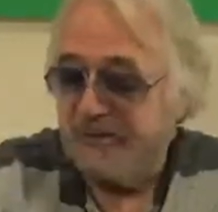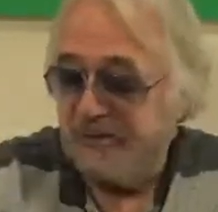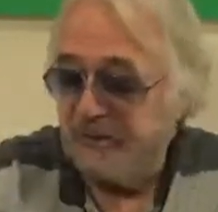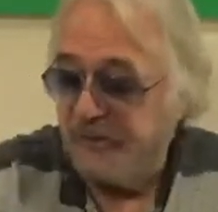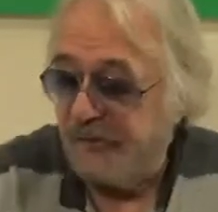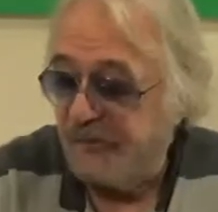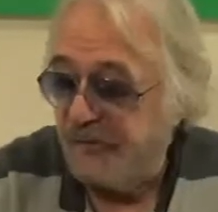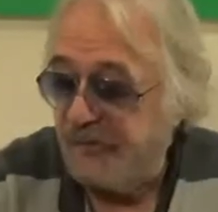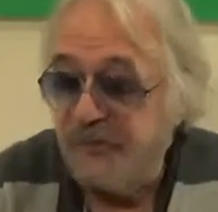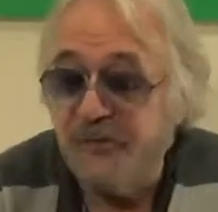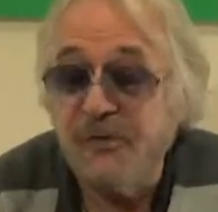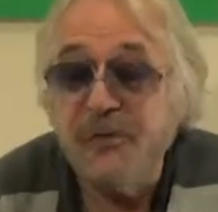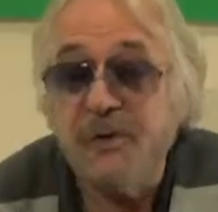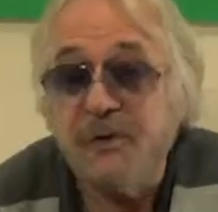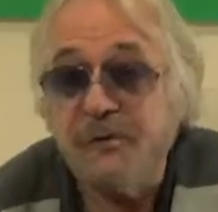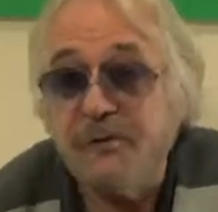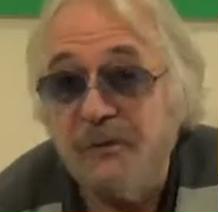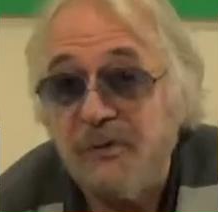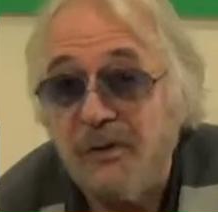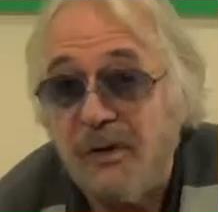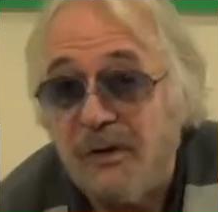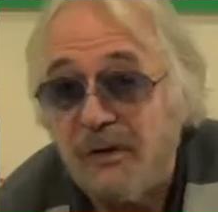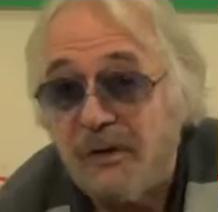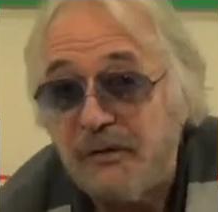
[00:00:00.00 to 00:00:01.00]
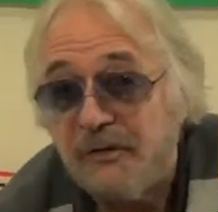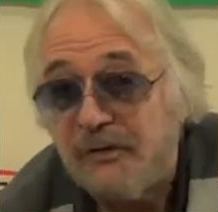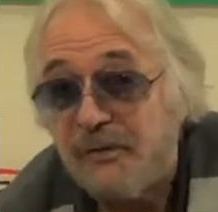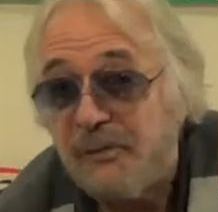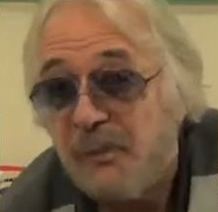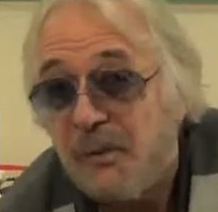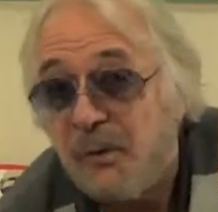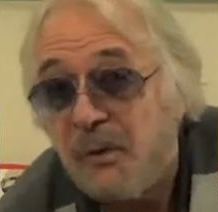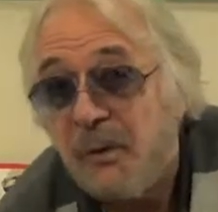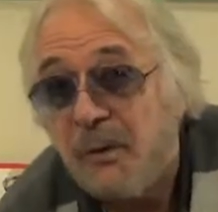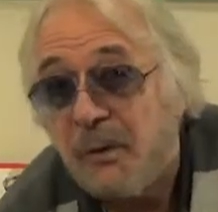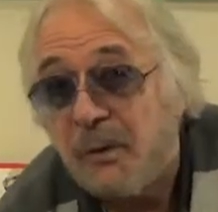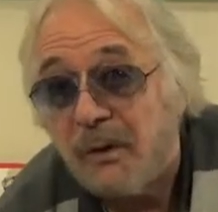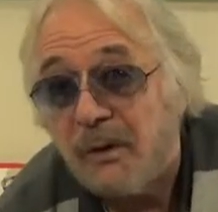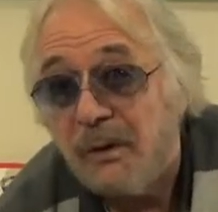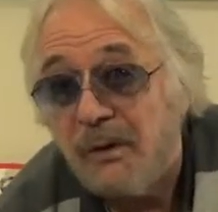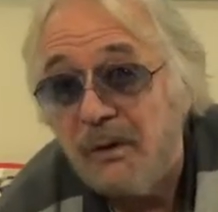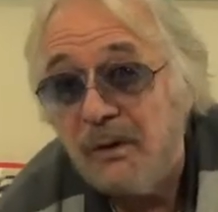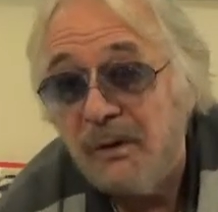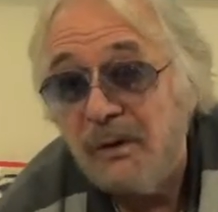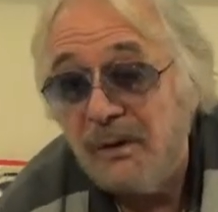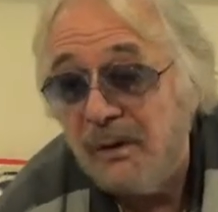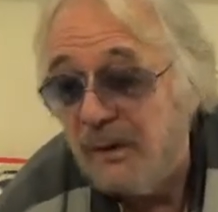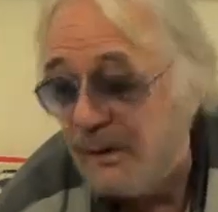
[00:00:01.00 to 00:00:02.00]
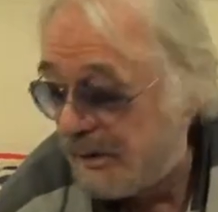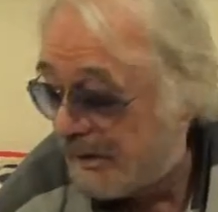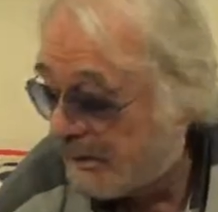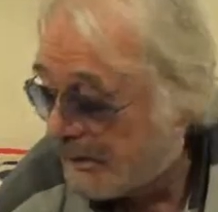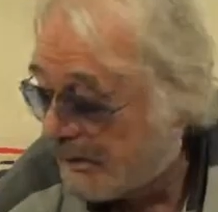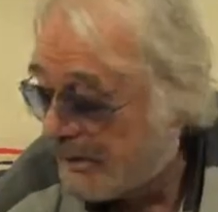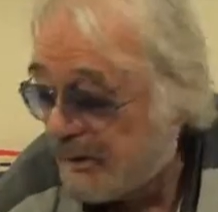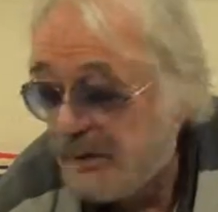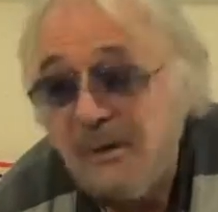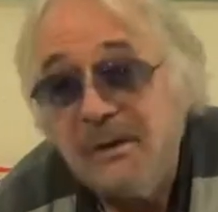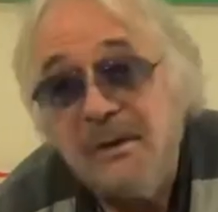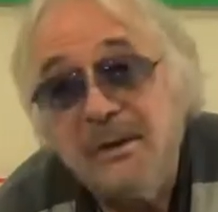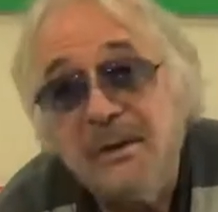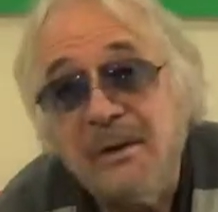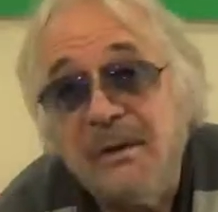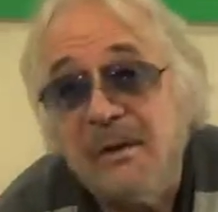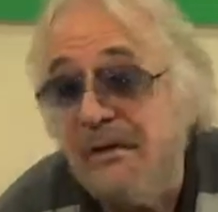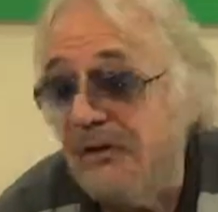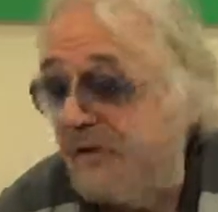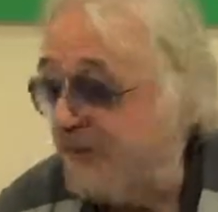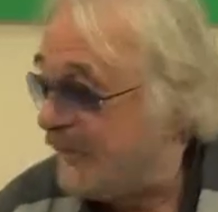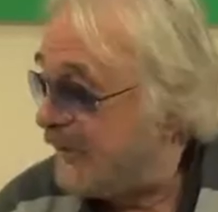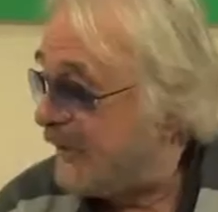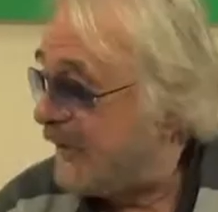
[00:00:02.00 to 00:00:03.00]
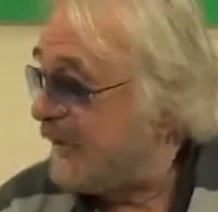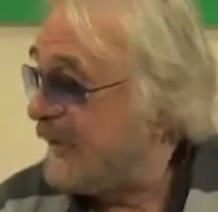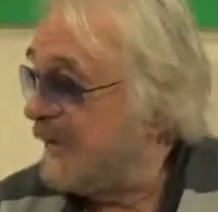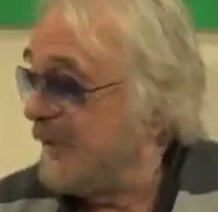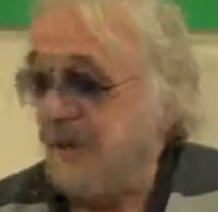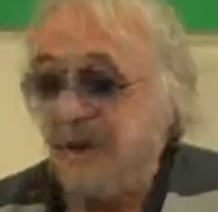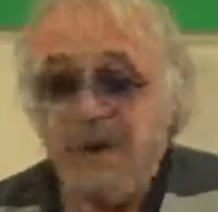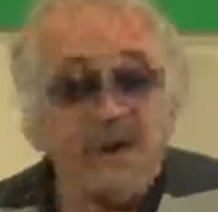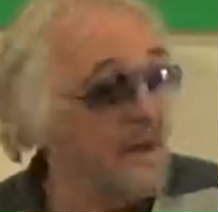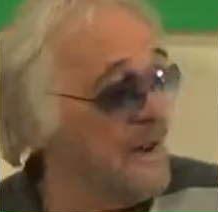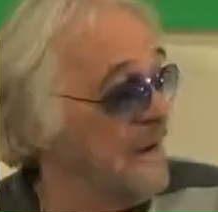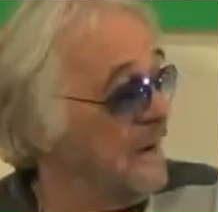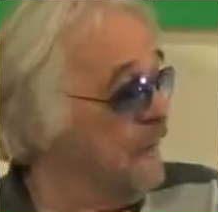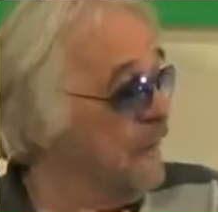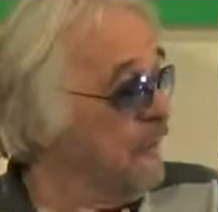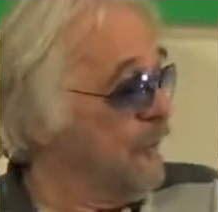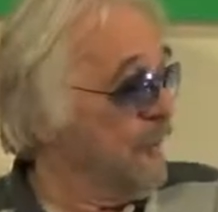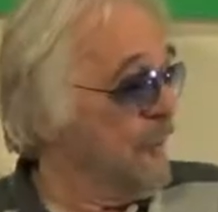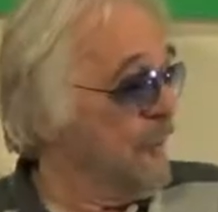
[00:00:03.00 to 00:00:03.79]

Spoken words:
So for $200 more, here's what you get.